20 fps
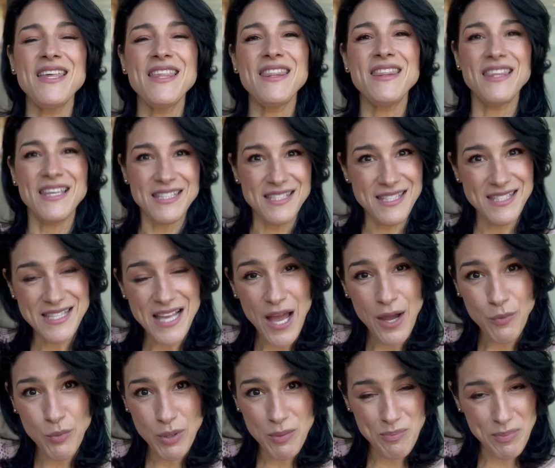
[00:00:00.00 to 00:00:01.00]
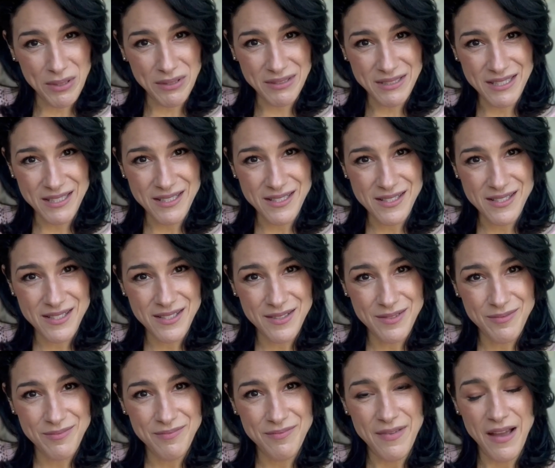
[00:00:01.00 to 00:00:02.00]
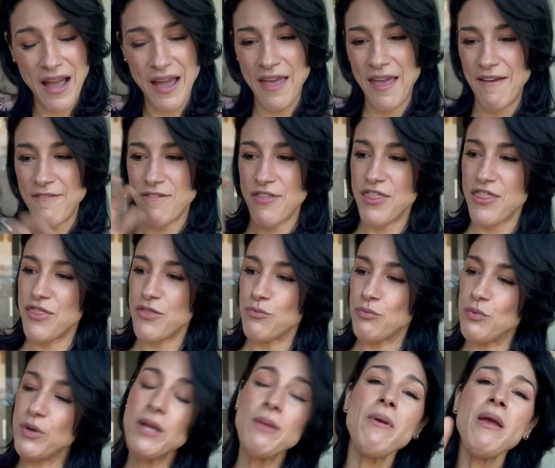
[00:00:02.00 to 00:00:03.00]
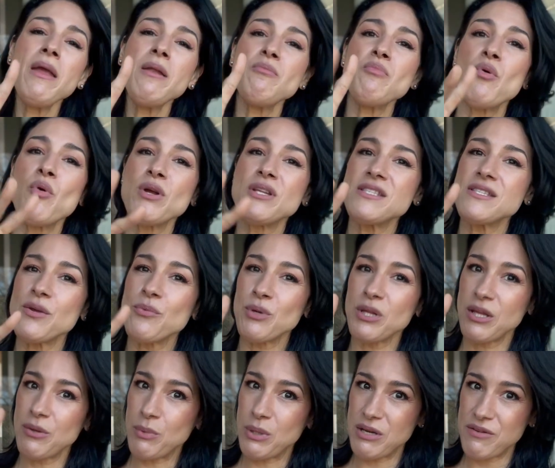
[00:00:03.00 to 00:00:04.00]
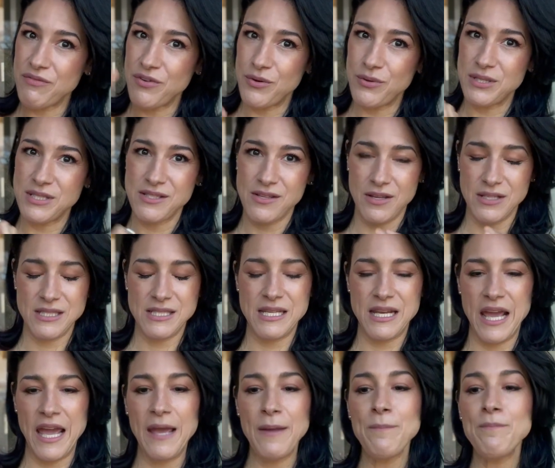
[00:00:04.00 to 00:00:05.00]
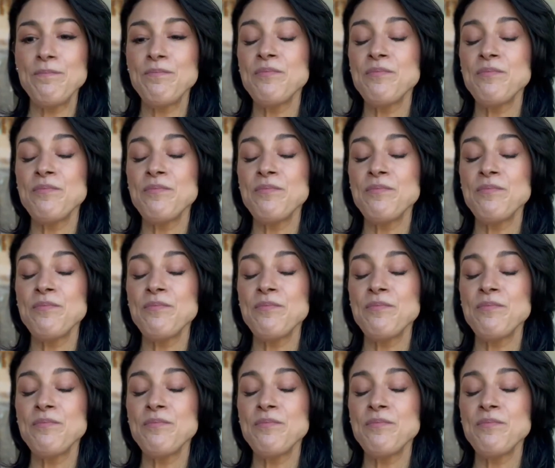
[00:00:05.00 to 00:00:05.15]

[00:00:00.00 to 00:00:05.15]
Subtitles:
This is how we build it. I have 3 main points I really want to focus on today,